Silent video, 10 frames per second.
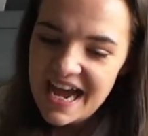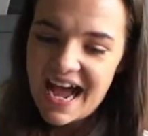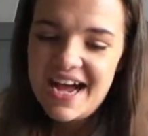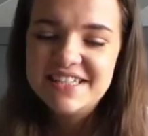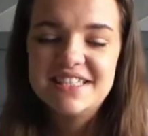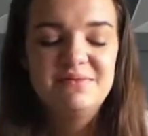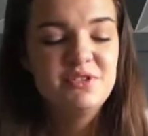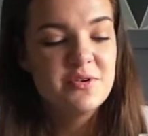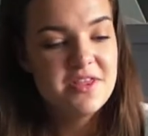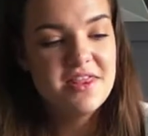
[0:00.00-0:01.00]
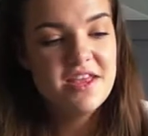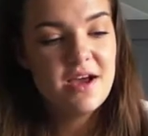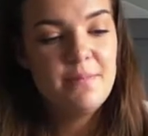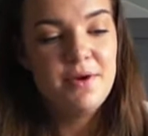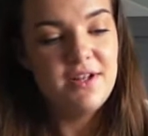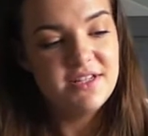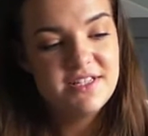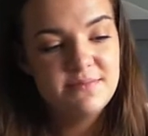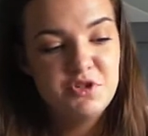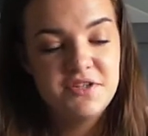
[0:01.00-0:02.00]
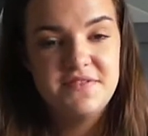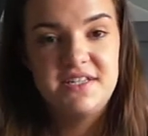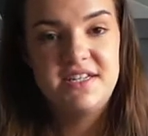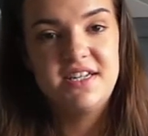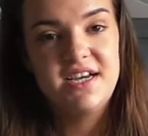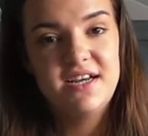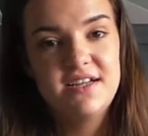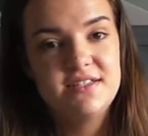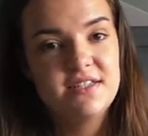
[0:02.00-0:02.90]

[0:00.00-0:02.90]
And I'm putting some shifts in at